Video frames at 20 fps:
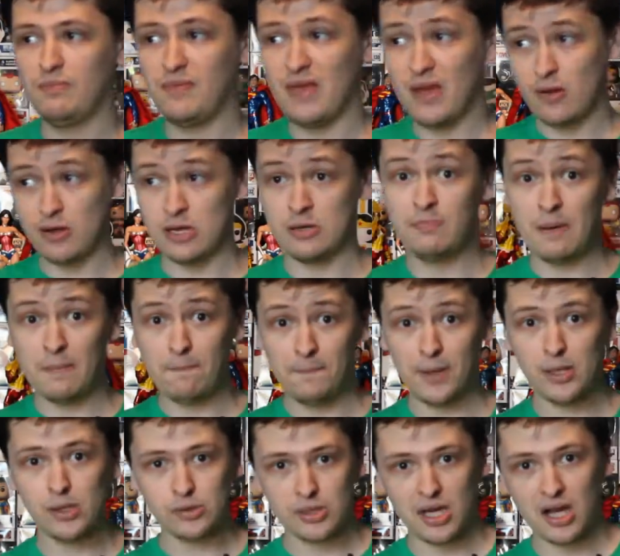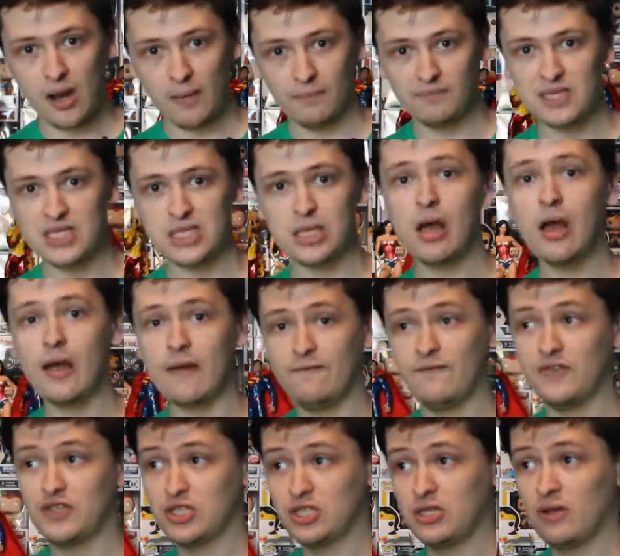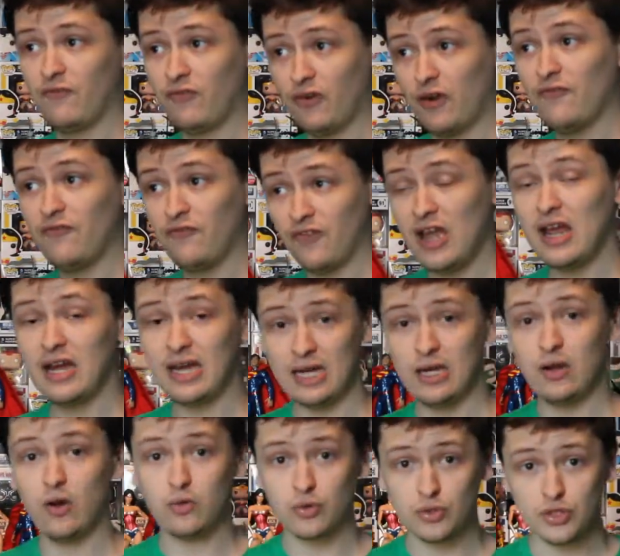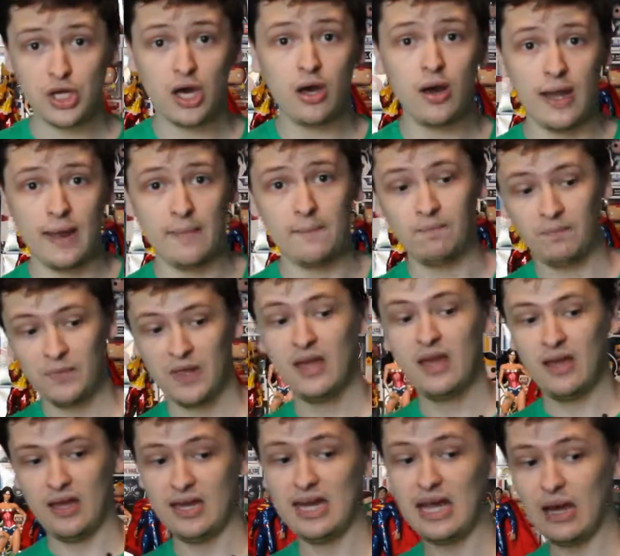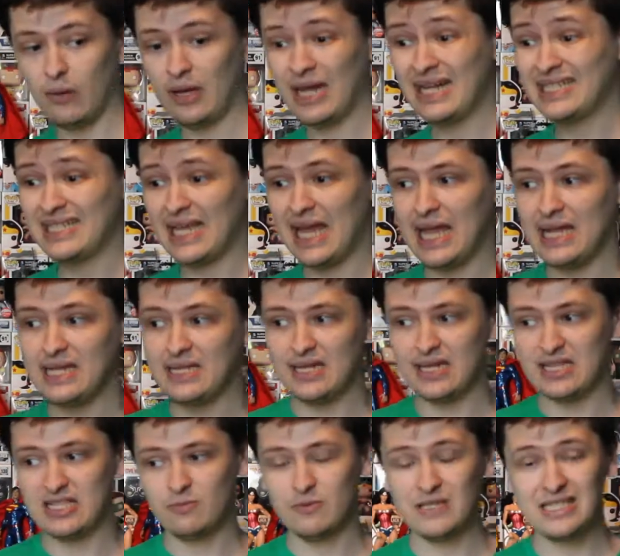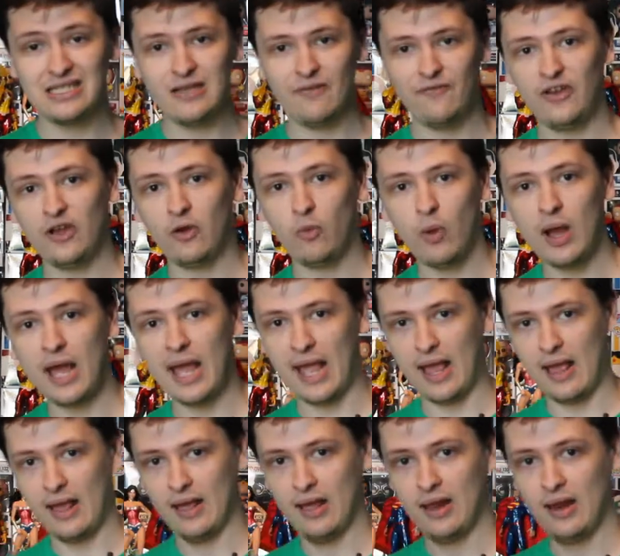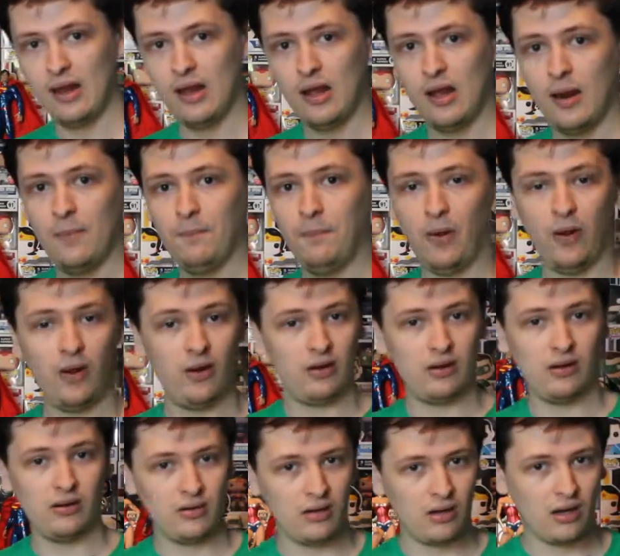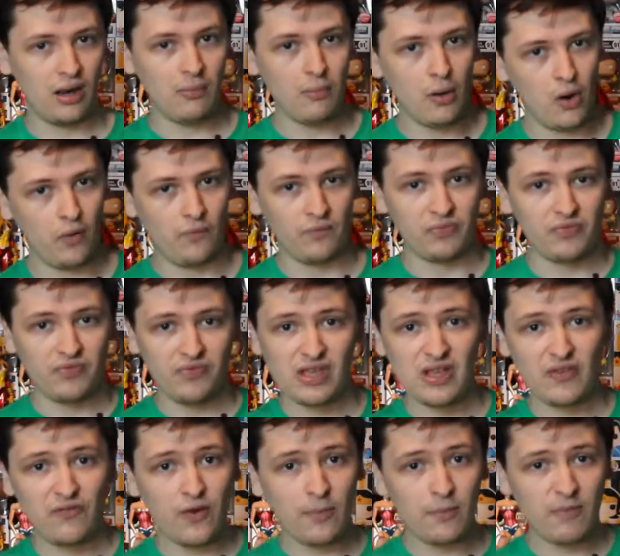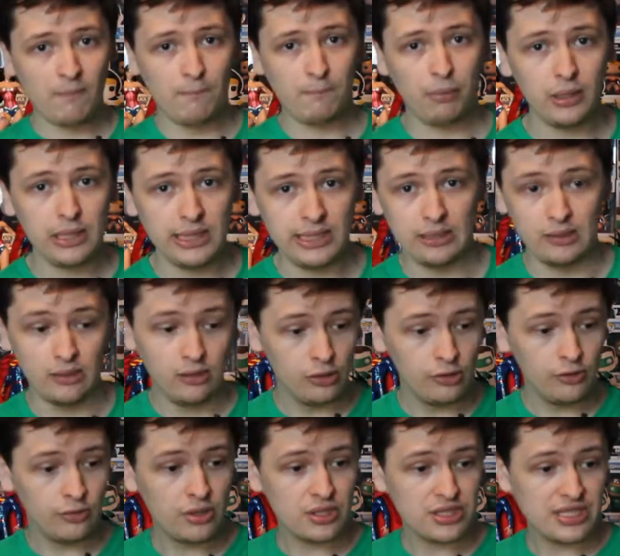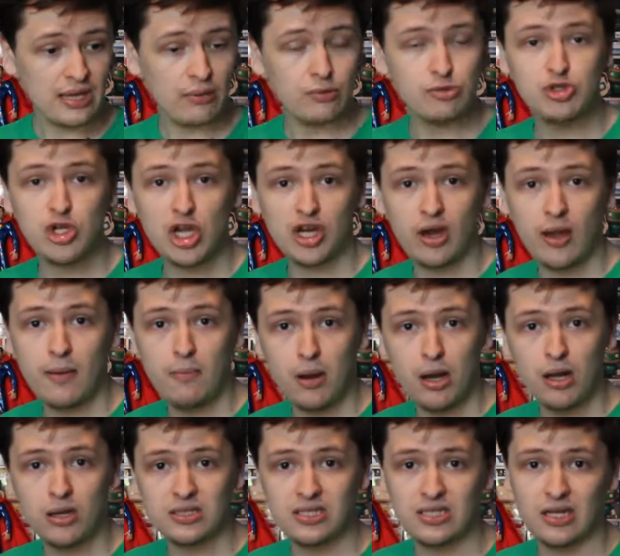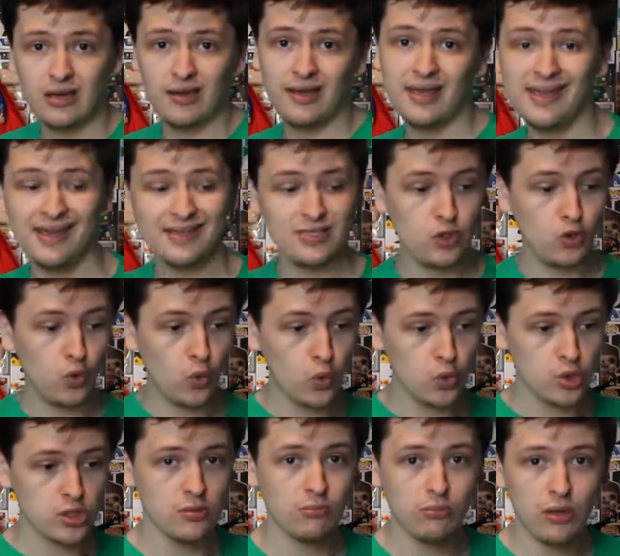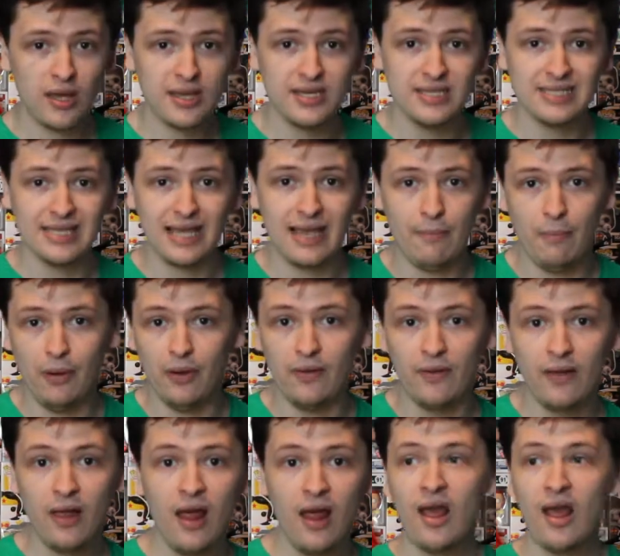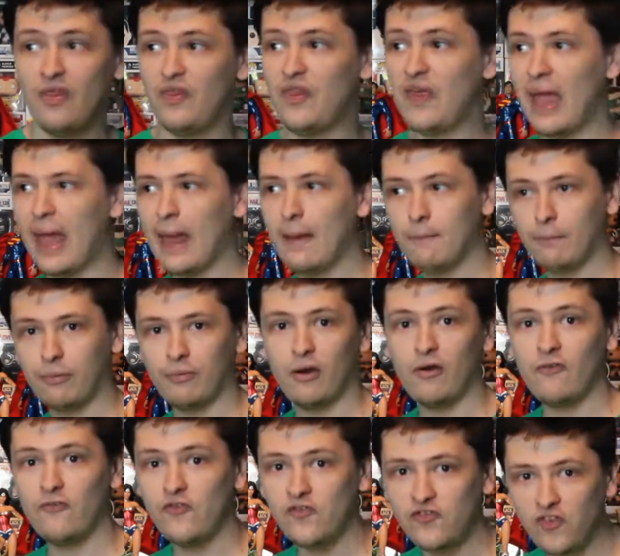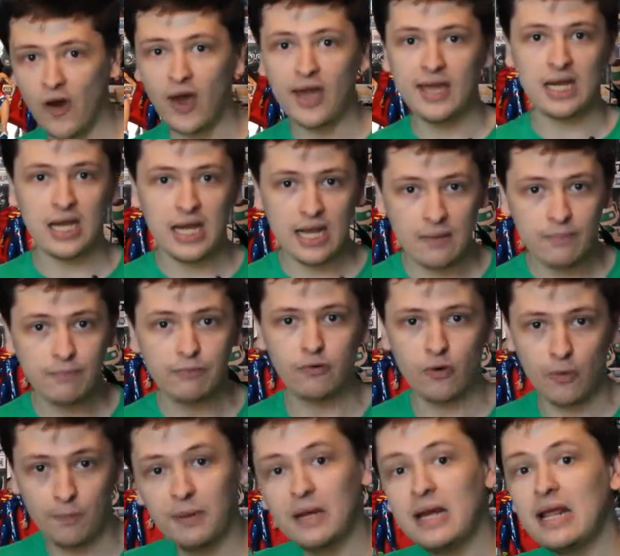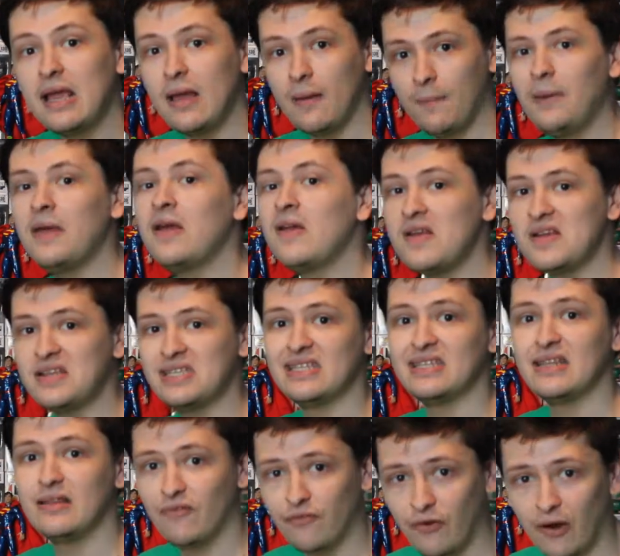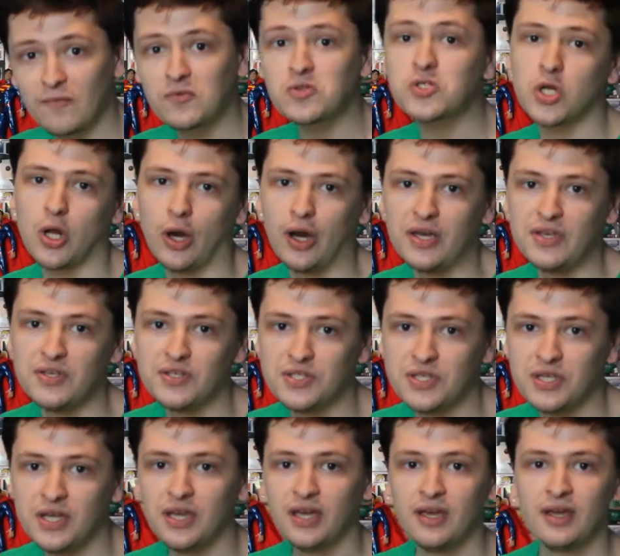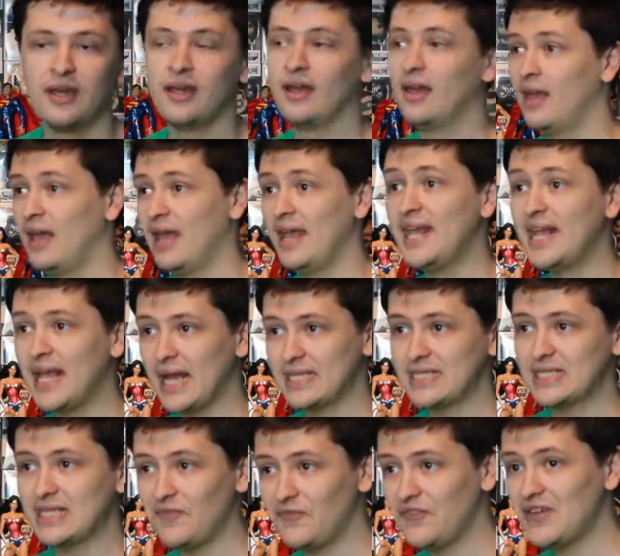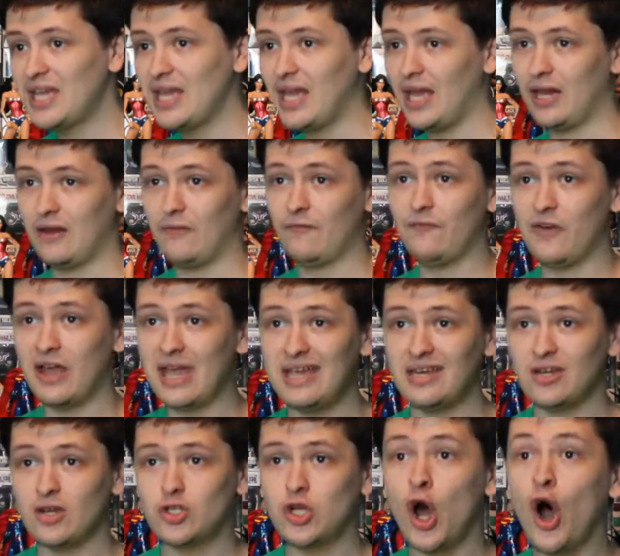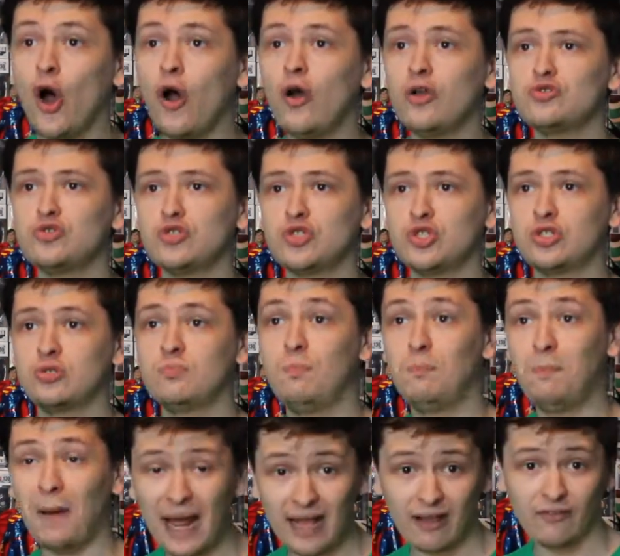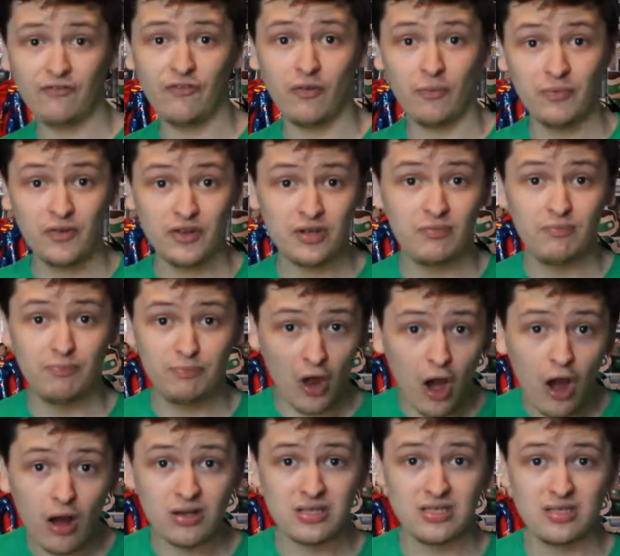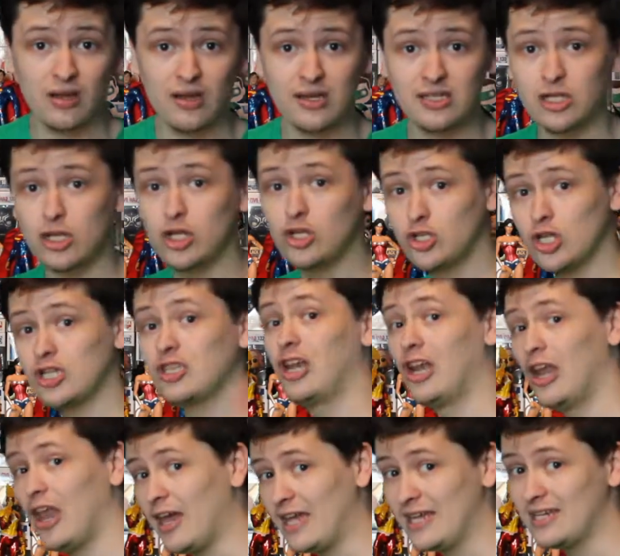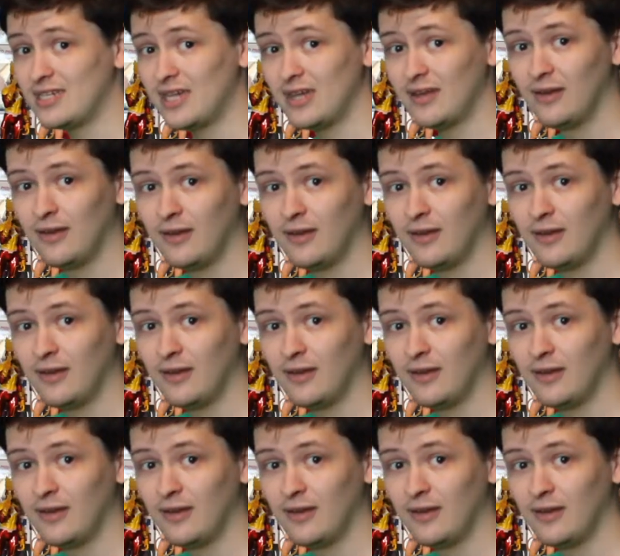had been building up this hype for a fairly long time, and now it had to end in a specific way. But, come on, this film is brilliant. Luke is now a Jedi Master. He has an awesome lightsaber. The Emperor finally properly appears in the franchise. He gets defeated. Vader turns back from the dark side to the light.